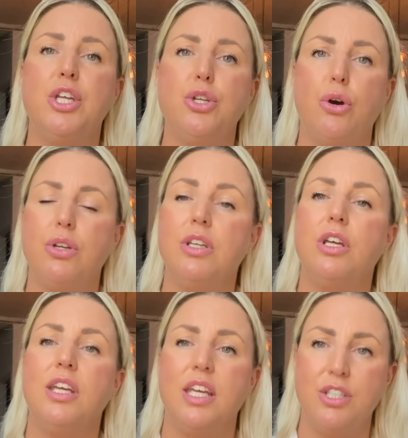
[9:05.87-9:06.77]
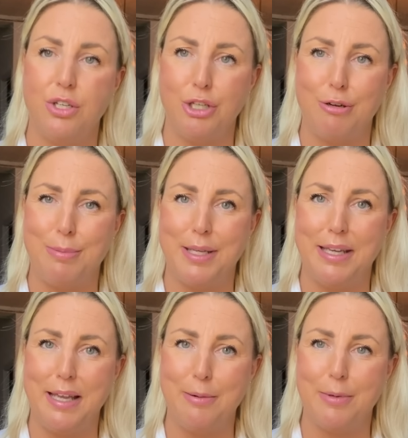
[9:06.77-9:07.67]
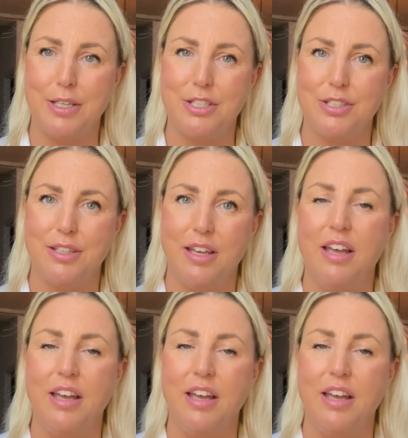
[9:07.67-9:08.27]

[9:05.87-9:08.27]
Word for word: a non Indo European language?